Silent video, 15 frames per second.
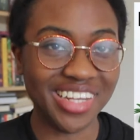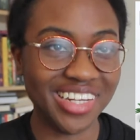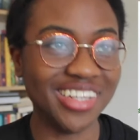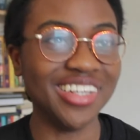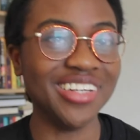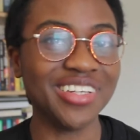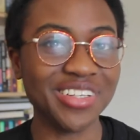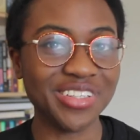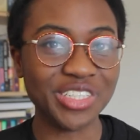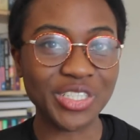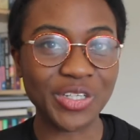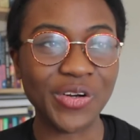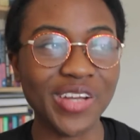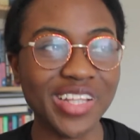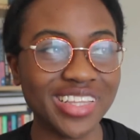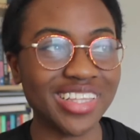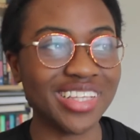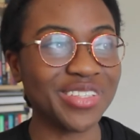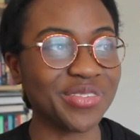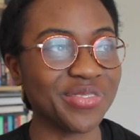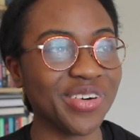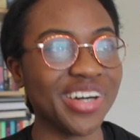didn't enjoy
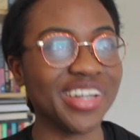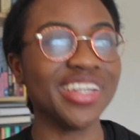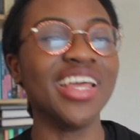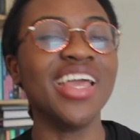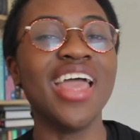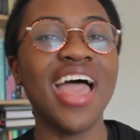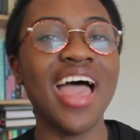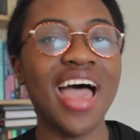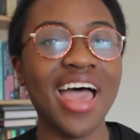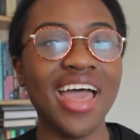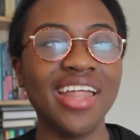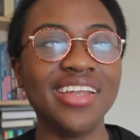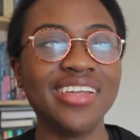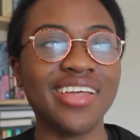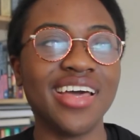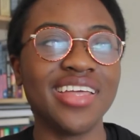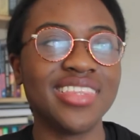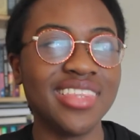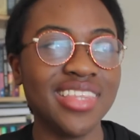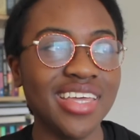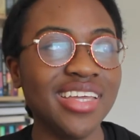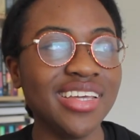this one and I
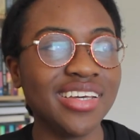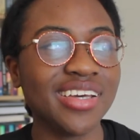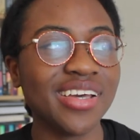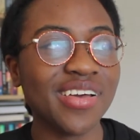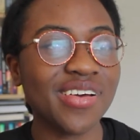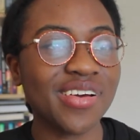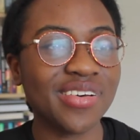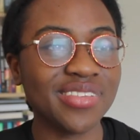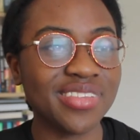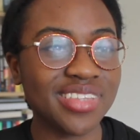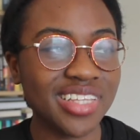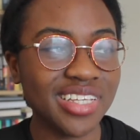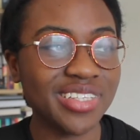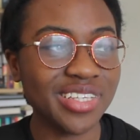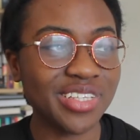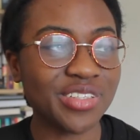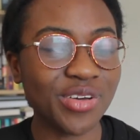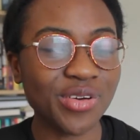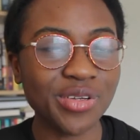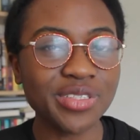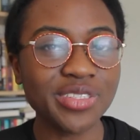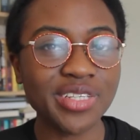think this is
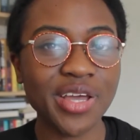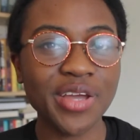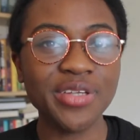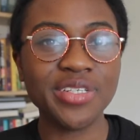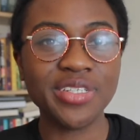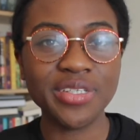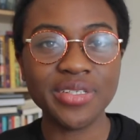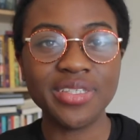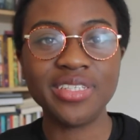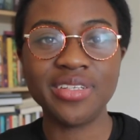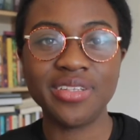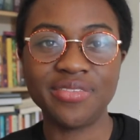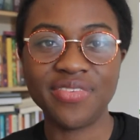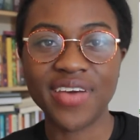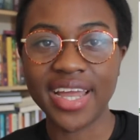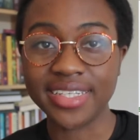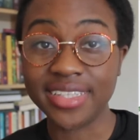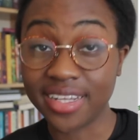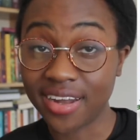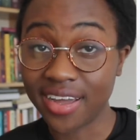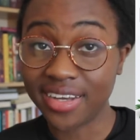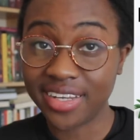also due to the fact
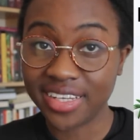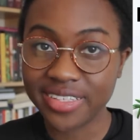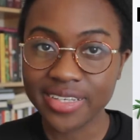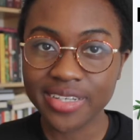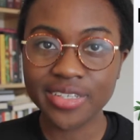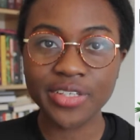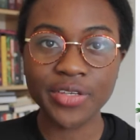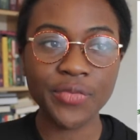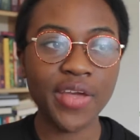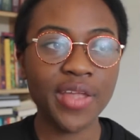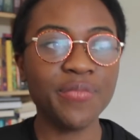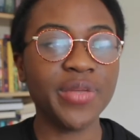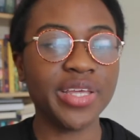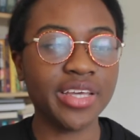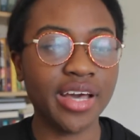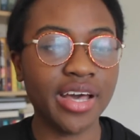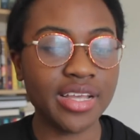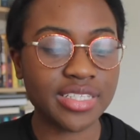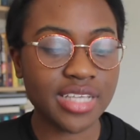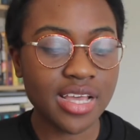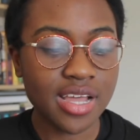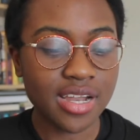that I listened to it
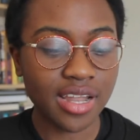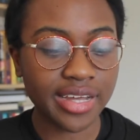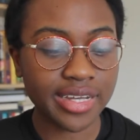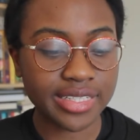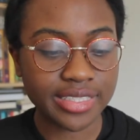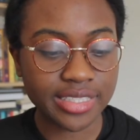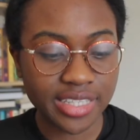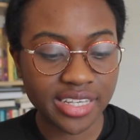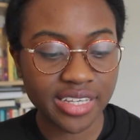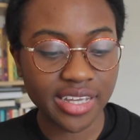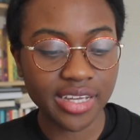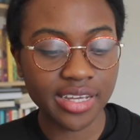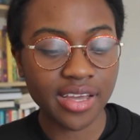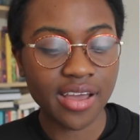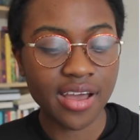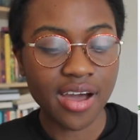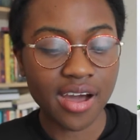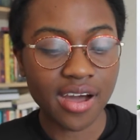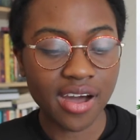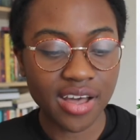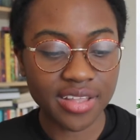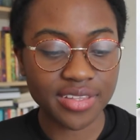because like seeing
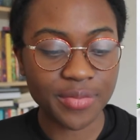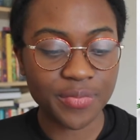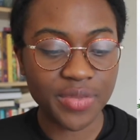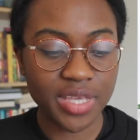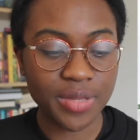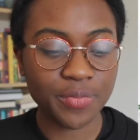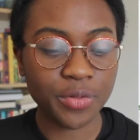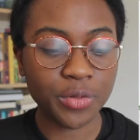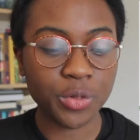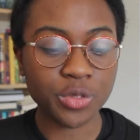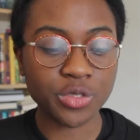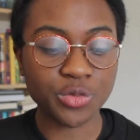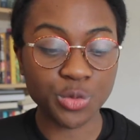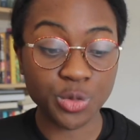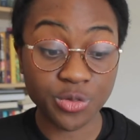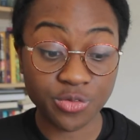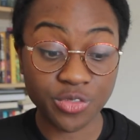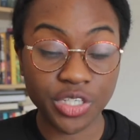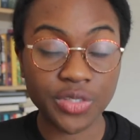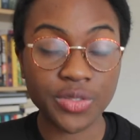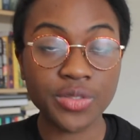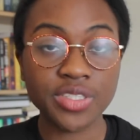other people's
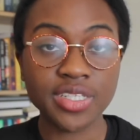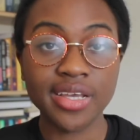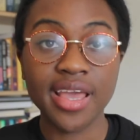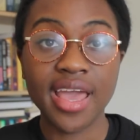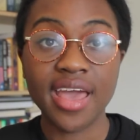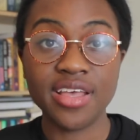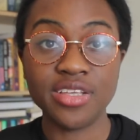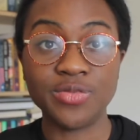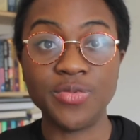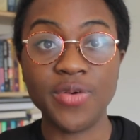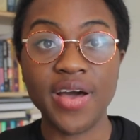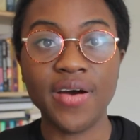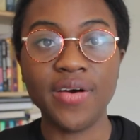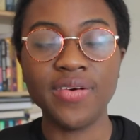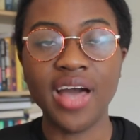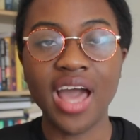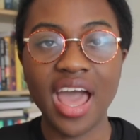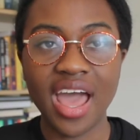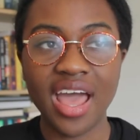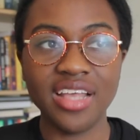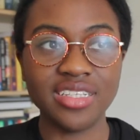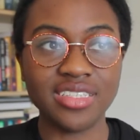reviews as well
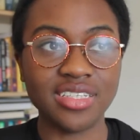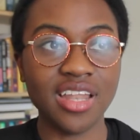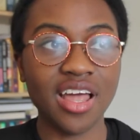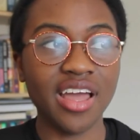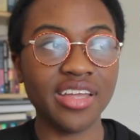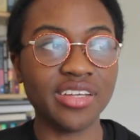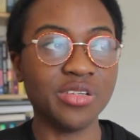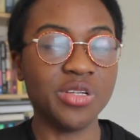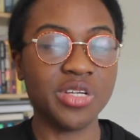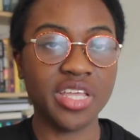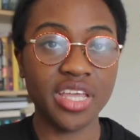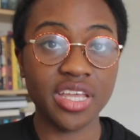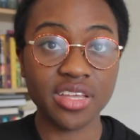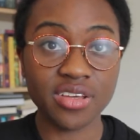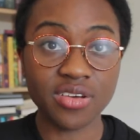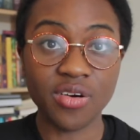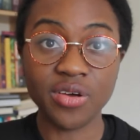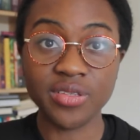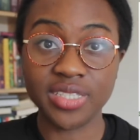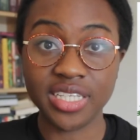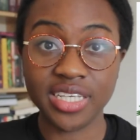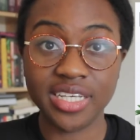as like looking
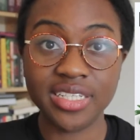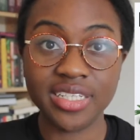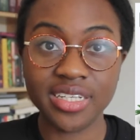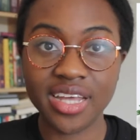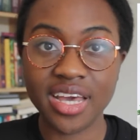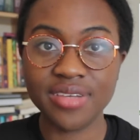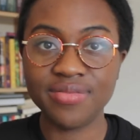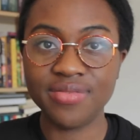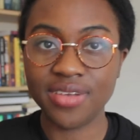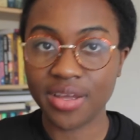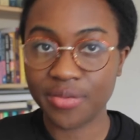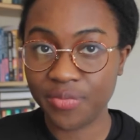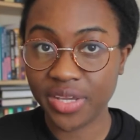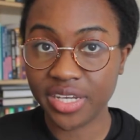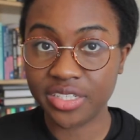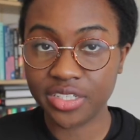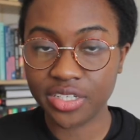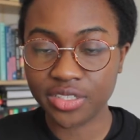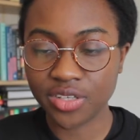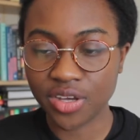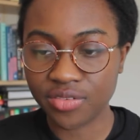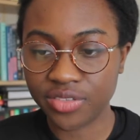on the internet for like
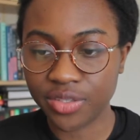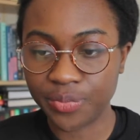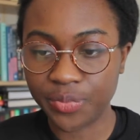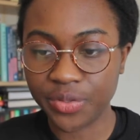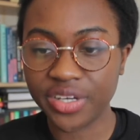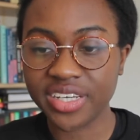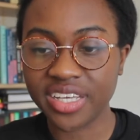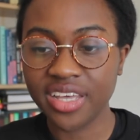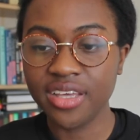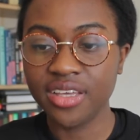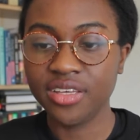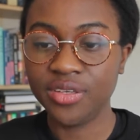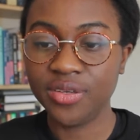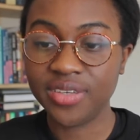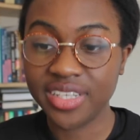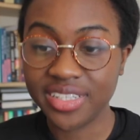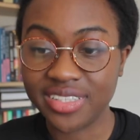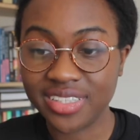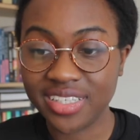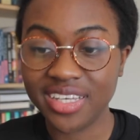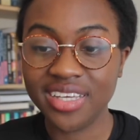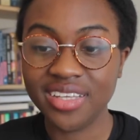pictures of the book you can
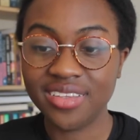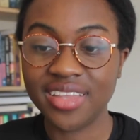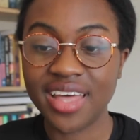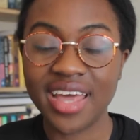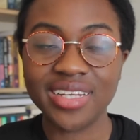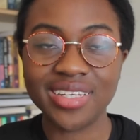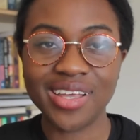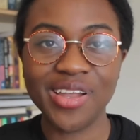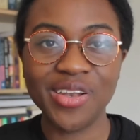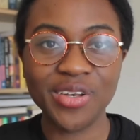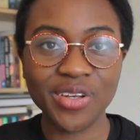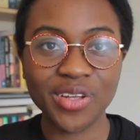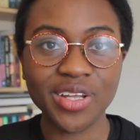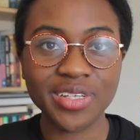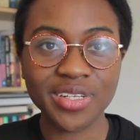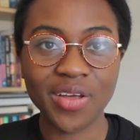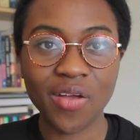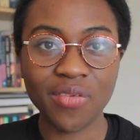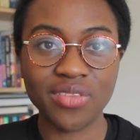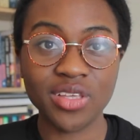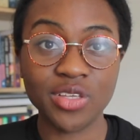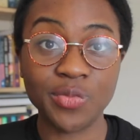see that a lot
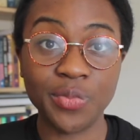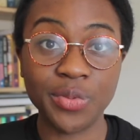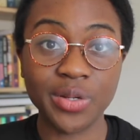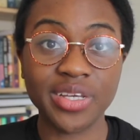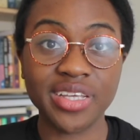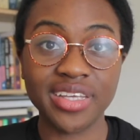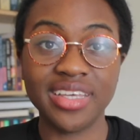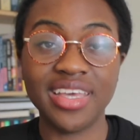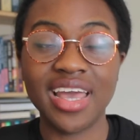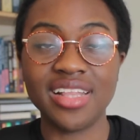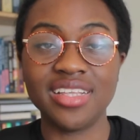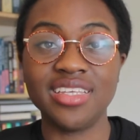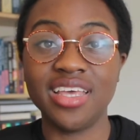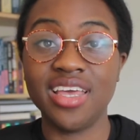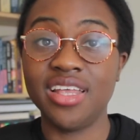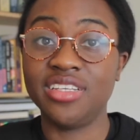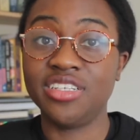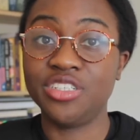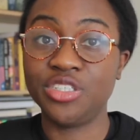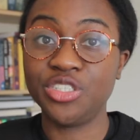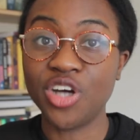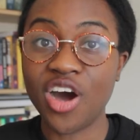of this book gets
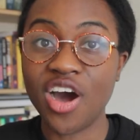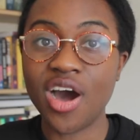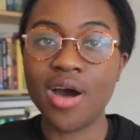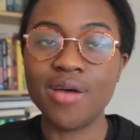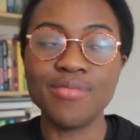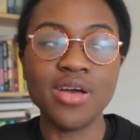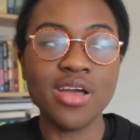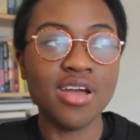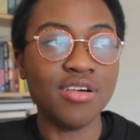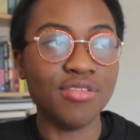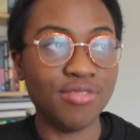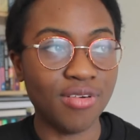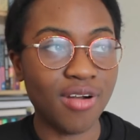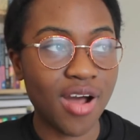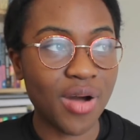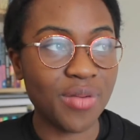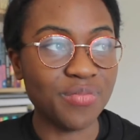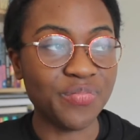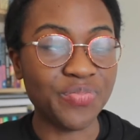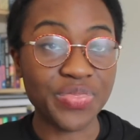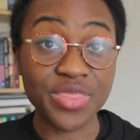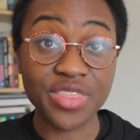its charm
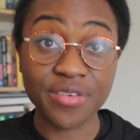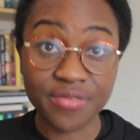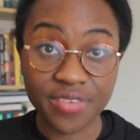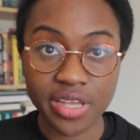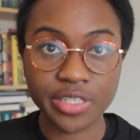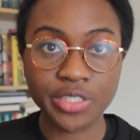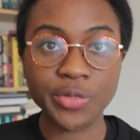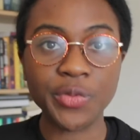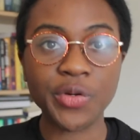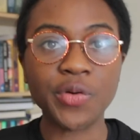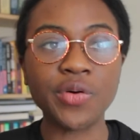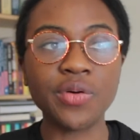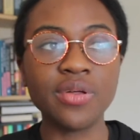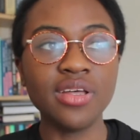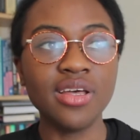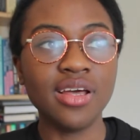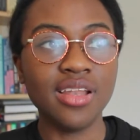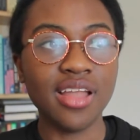from the visual.